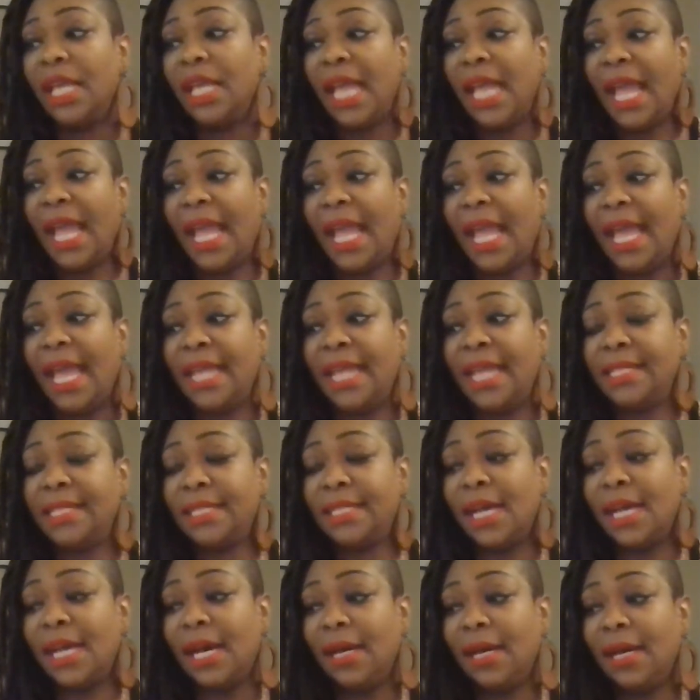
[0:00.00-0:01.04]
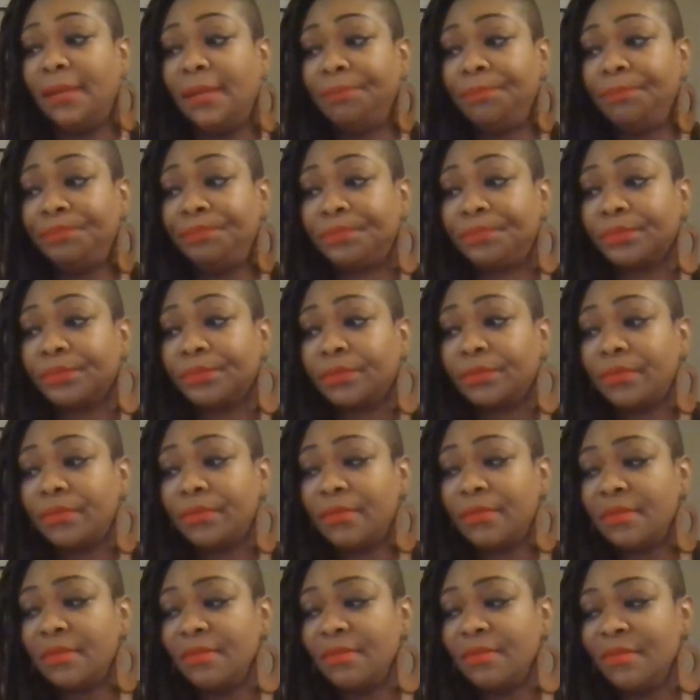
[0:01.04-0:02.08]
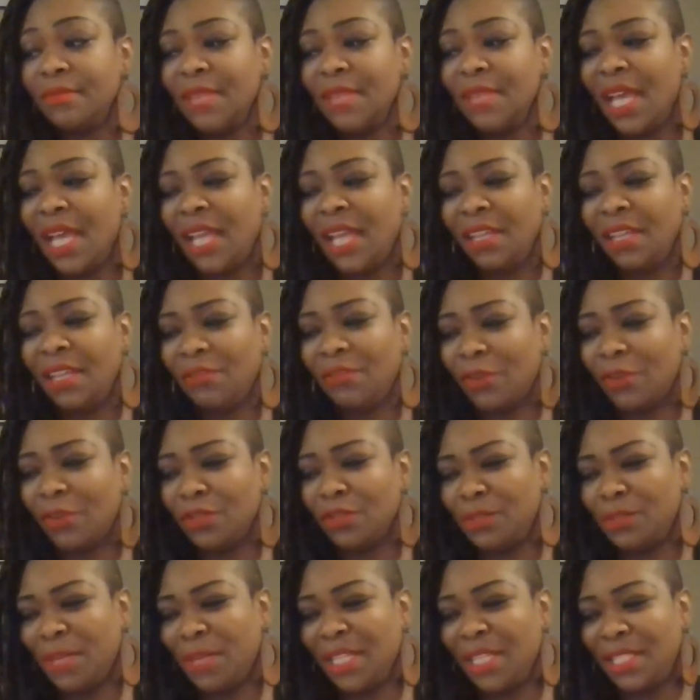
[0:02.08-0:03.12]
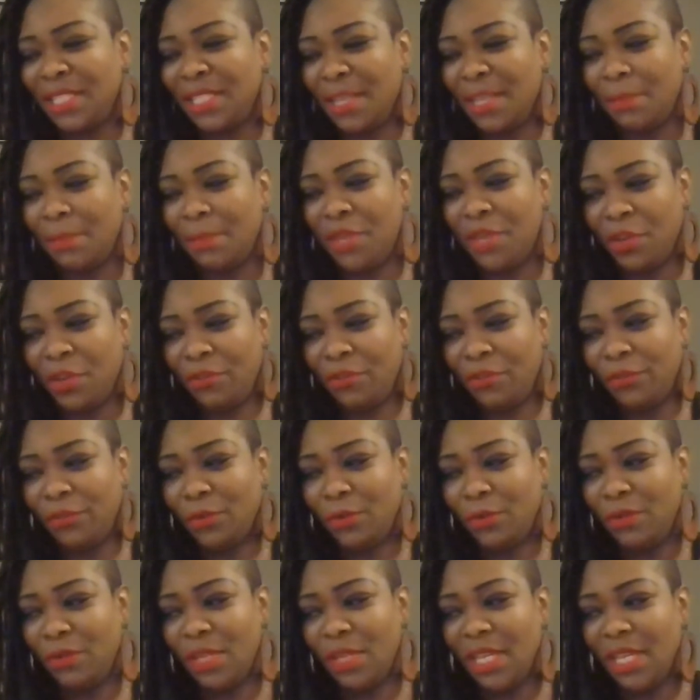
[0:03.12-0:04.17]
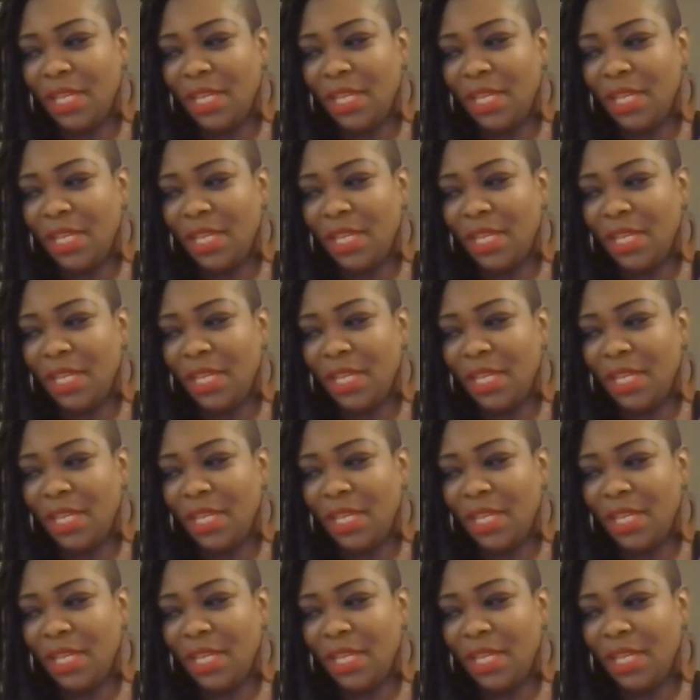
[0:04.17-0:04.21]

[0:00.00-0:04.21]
And I love rosebuds. They're beautiful.